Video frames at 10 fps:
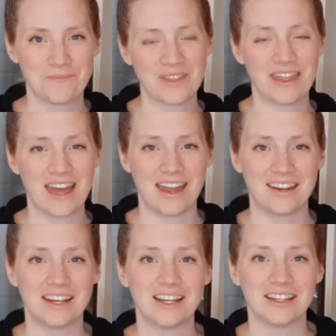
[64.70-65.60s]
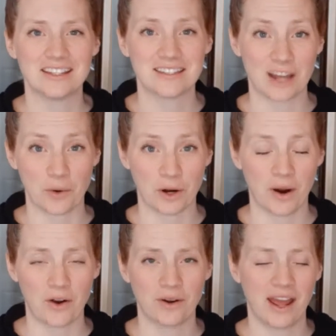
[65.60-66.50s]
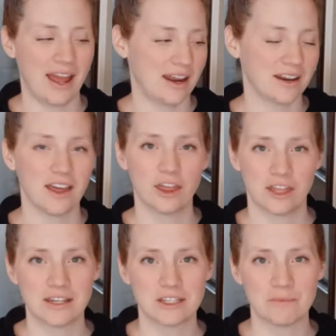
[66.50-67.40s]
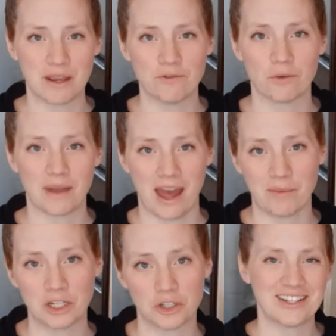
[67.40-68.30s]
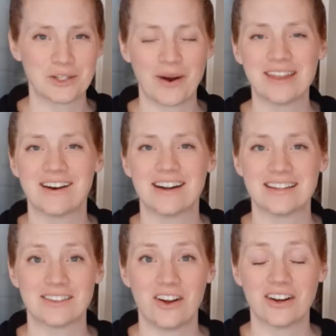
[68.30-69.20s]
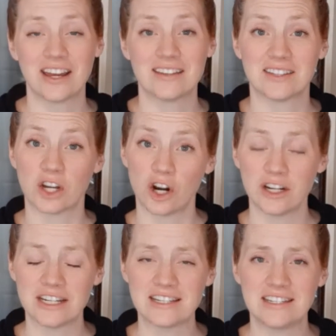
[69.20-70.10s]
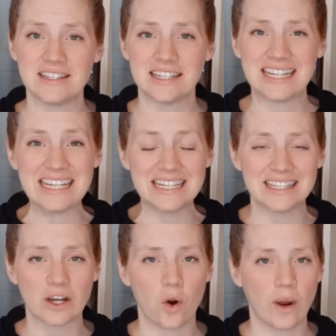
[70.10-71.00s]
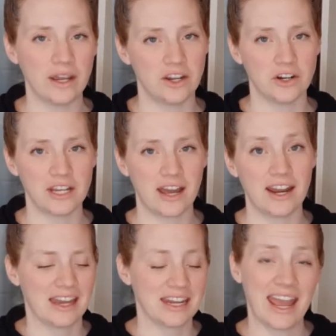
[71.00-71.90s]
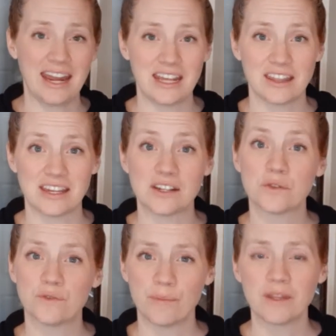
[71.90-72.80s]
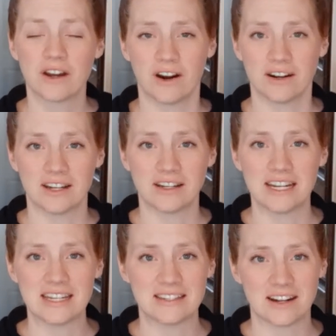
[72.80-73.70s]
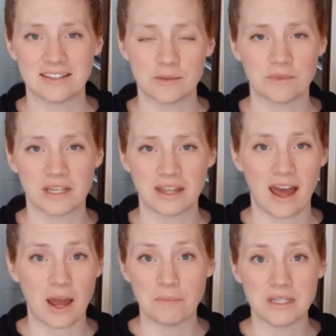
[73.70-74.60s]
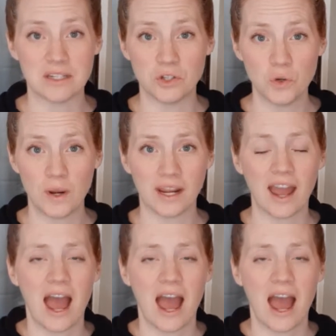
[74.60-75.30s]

than sauerkraut and things made from cabbage. So I thought, as long as the gardening season isn't quite here yet and canning things from the garden is not something that I'm busy doing,